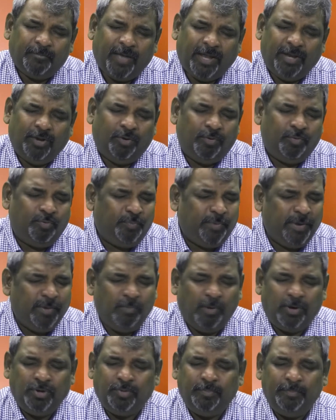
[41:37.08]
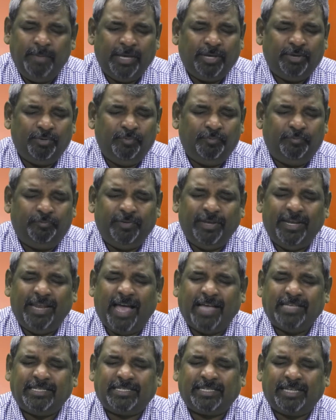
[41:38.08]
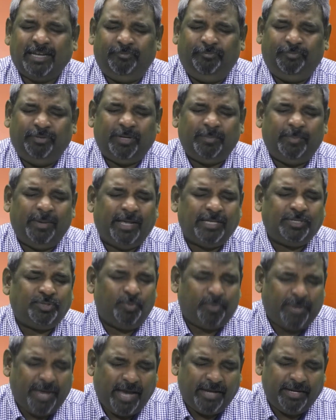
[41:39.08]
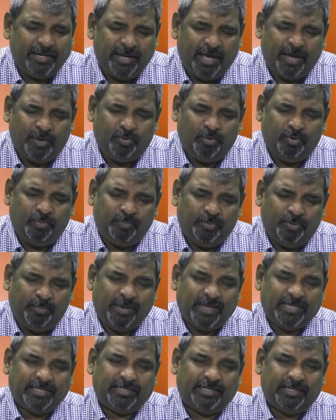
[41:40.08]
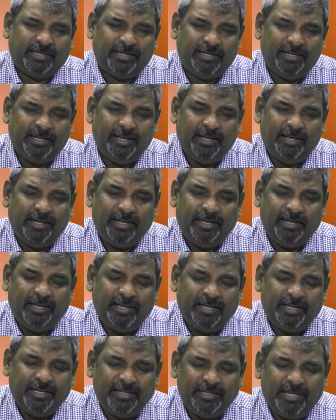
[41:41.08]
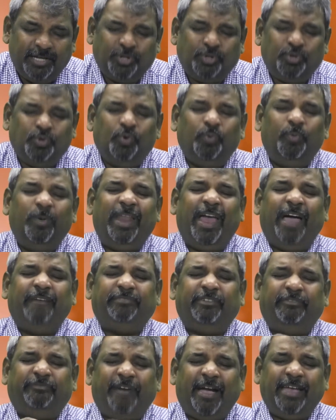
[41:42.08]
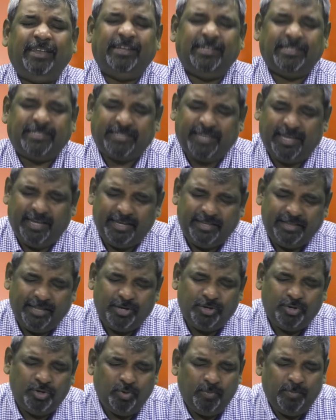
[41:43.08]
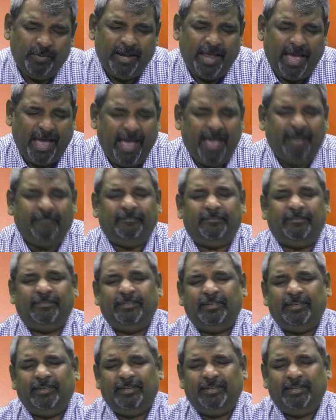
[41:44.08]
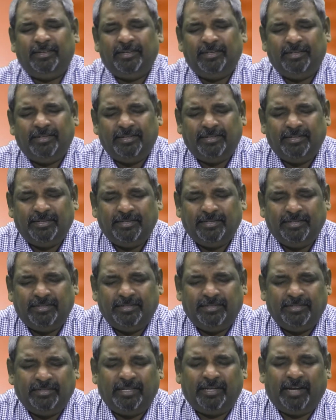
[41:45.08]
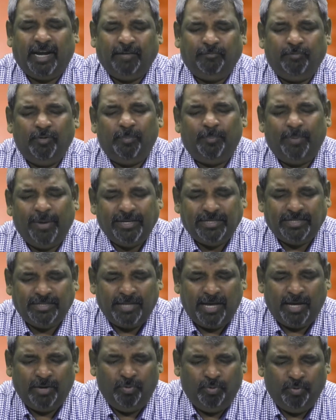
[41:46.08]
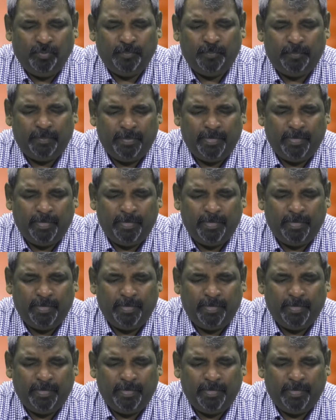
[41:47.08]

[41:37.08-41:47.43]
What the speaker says: And Lord, we want to make you feel as comfortable as you can in our home, O Master. That you will have the final say, that you will have the rightful place in our home.